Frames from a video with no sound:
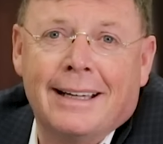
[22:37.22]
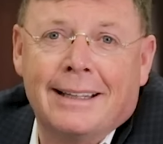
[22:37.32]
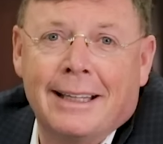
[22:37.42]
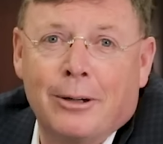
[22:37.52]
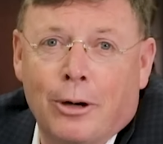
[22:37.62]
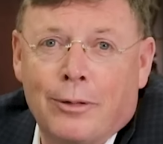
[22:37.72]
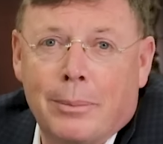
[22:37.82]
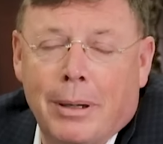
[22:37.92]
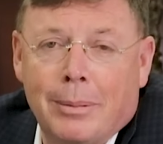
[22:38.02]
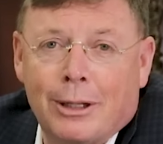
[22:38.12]
And then over
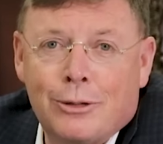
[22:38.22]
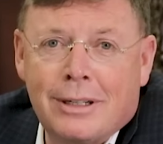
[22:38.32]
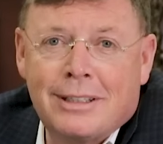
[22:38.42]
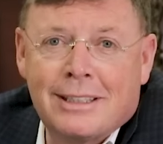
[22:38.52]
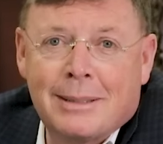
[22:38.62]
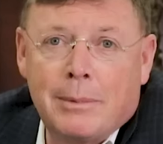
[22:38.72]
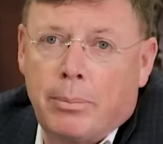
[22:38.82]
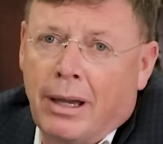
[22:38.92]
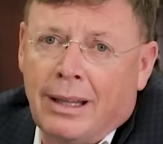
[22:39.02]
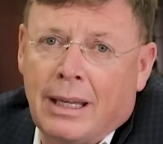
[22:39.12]
the public address system, the
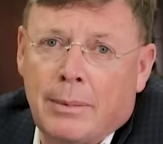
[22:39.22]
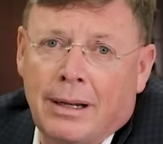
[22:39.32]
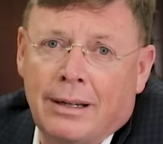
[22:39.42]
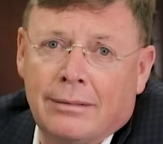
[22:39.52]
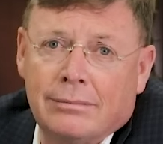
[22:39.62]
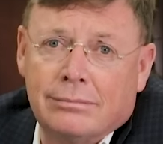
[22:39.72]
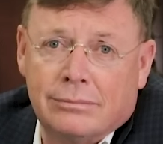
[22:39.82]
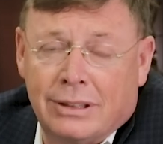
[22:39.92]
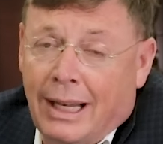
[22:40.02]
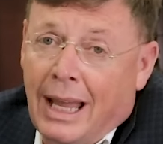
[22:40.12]
pilot came on and
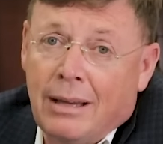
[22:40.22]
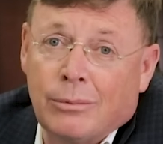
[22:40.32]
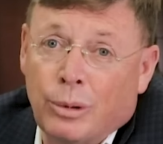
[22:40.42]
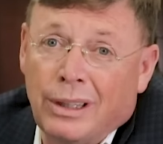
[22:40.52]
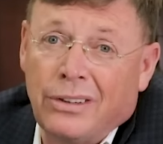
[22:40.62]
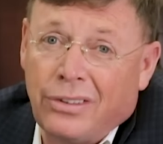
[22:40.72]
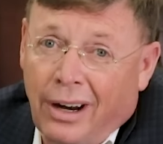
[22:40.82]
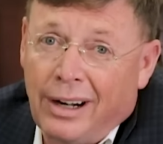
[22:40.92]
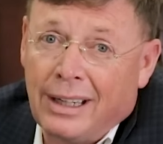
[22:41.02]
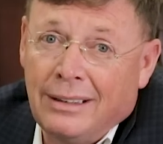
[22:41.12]
said, "Hey, really
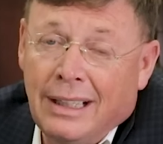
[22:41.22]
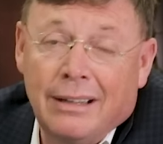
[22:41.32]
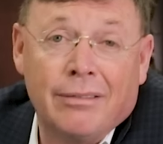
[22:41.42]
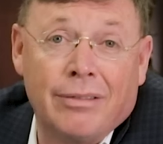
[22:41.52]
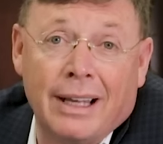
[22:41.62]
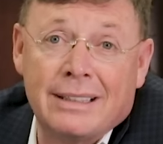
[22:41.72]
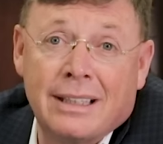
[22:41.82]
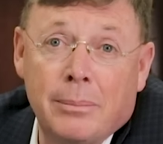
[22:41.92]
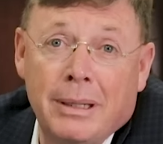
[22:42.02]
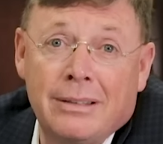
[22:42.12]
sorry, flight's
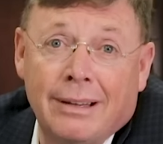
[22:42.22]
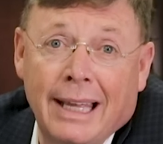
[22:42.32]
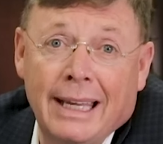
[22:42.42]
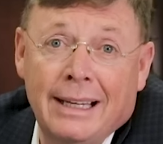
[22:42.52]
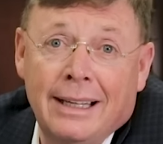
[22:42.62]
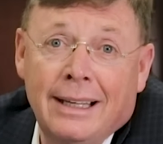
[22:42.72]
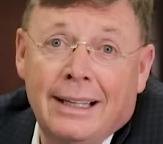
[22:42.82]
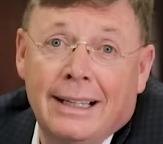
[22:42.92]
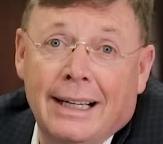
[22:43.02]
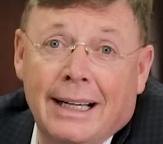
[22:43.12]
going to be delayed
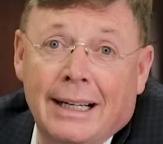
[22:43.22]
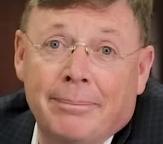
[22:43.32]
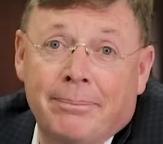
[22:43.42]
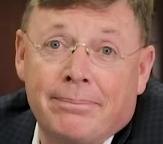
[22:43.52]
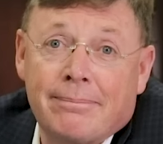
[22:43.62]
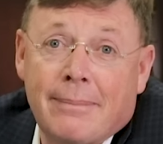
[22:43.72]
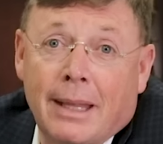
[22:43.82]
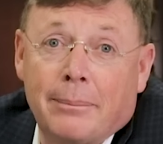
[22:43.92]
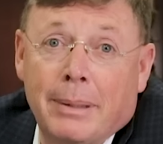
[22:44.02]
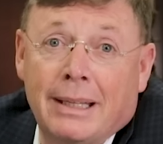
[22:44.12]

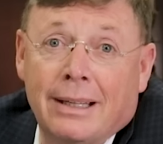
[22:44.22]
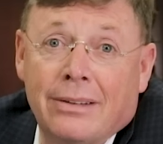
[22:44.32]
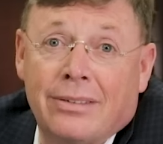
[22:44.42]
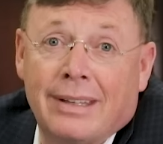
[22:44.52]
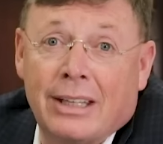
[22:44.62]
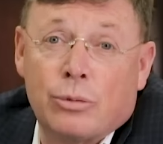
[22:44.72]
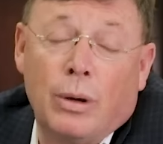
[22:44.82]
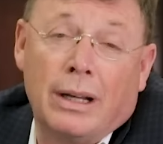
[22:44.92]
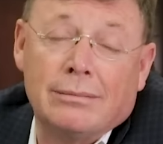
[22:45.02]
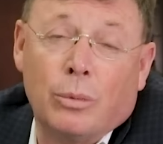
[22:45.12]
because guess
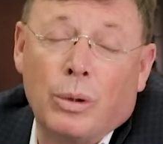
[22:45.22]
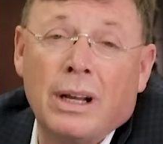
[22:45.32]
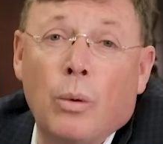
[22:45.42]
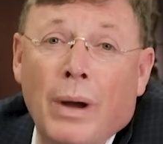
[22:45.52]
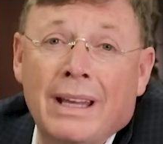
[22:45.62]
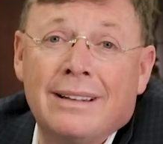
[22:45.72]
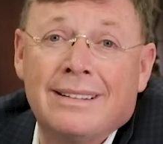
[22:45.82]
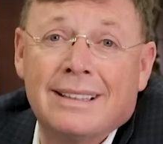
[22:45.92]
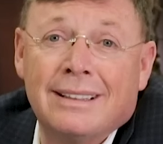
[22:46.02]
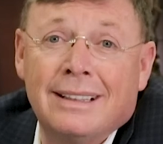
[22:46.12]
what? We're going to wait
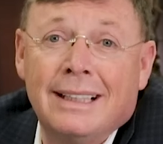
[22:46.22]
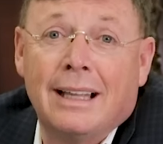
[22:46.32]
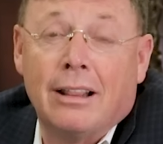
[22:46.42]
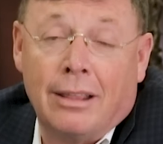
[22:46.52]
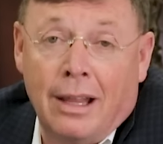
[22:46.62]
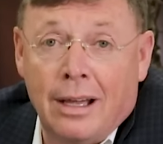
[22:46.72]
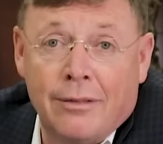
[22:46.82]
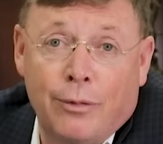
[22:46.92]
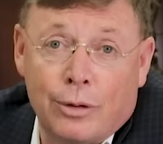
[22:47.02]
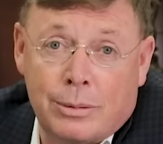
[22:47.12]
until law
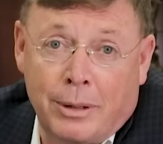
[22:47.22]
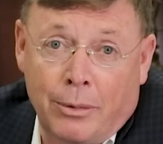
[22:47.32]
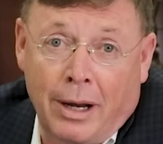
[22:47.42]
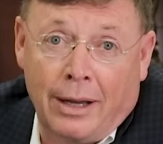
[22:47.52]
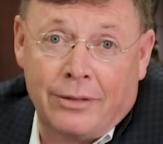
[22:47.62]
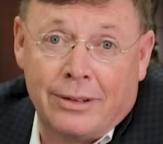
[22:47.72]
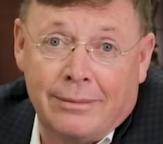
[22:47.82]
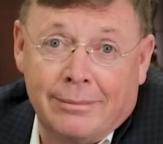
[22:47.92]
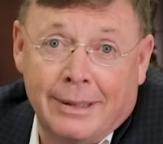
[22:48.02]
enforcement arrives."